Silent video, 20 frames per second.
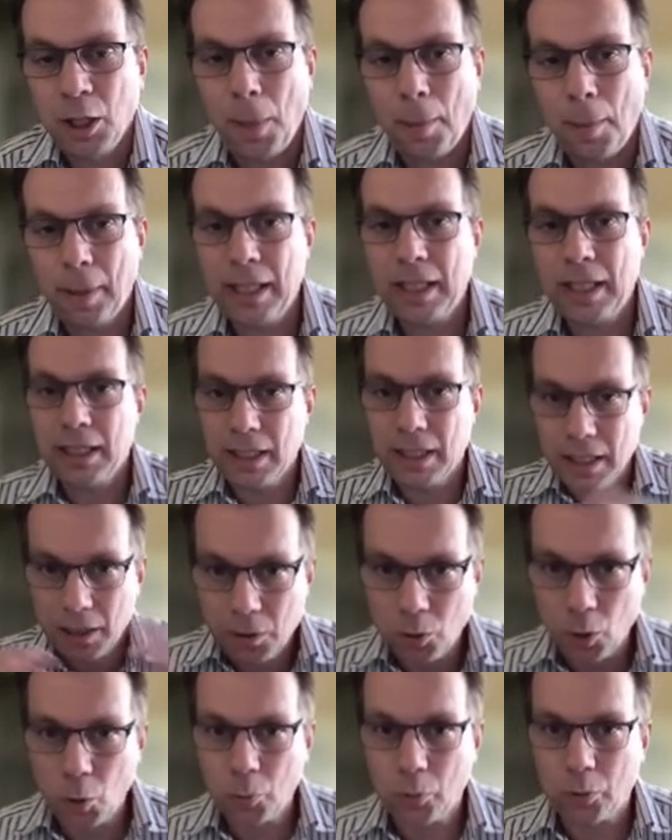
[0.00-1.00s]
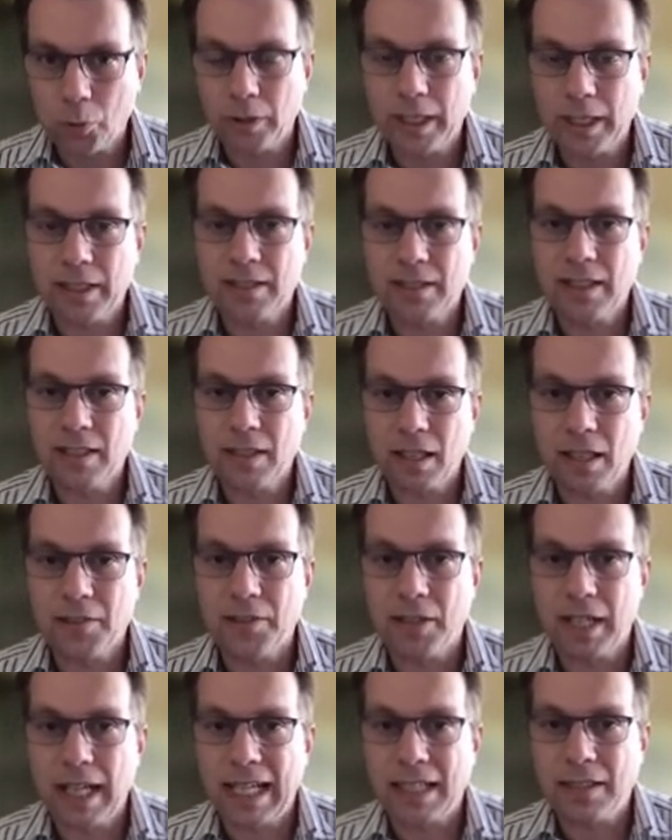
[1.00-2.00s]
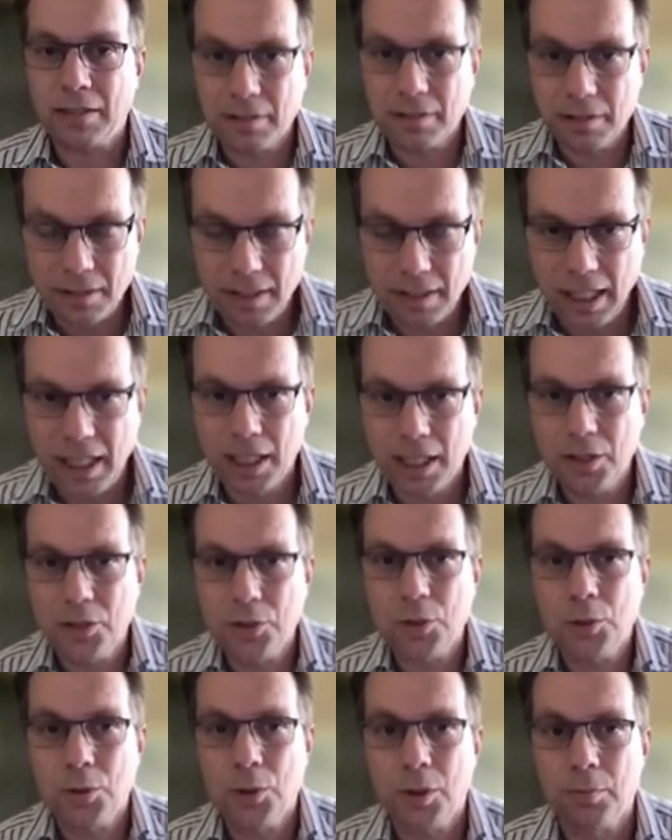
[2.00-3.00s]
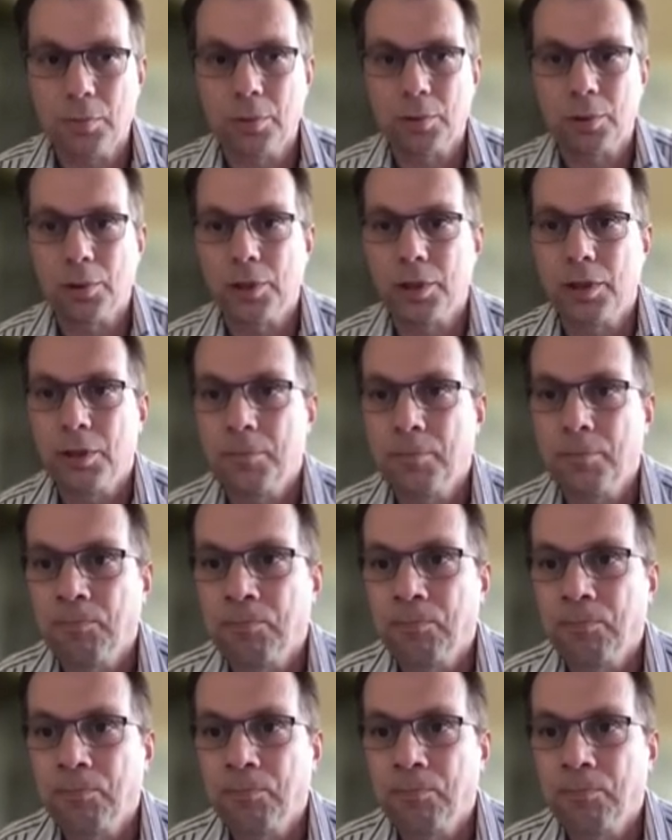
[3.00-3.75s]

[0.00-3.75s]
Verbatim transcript: by incorporating other actors into a broader,